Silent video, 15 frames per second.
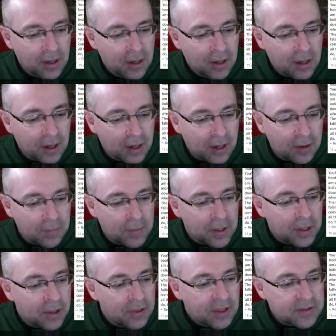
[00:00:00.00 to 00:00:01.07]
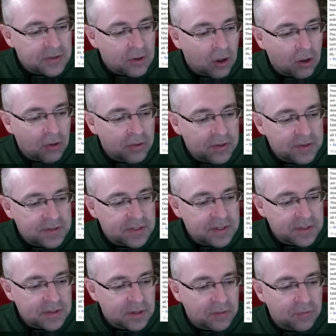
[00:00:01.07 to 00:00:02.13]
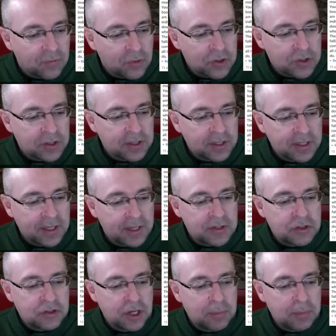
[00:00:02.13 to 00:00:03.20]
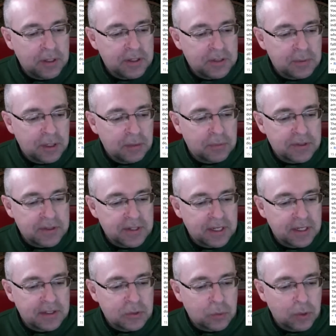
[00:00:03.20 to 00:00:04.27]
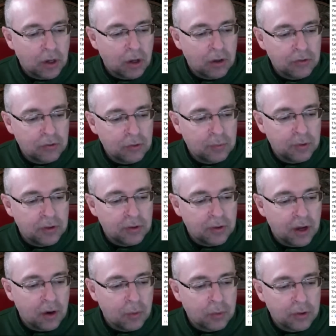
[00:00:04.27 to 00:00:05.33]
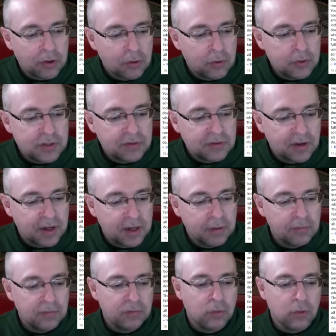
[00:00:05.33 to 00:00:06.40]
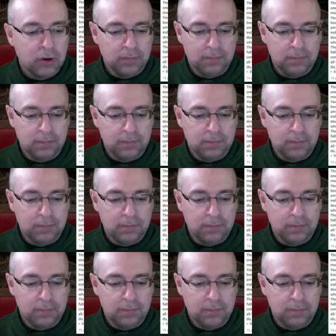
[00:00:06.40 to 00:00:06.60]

Um, that's all this is, unfortunately. Yes, J P's made mistakes. We all do, but they're not worth crucifying him for.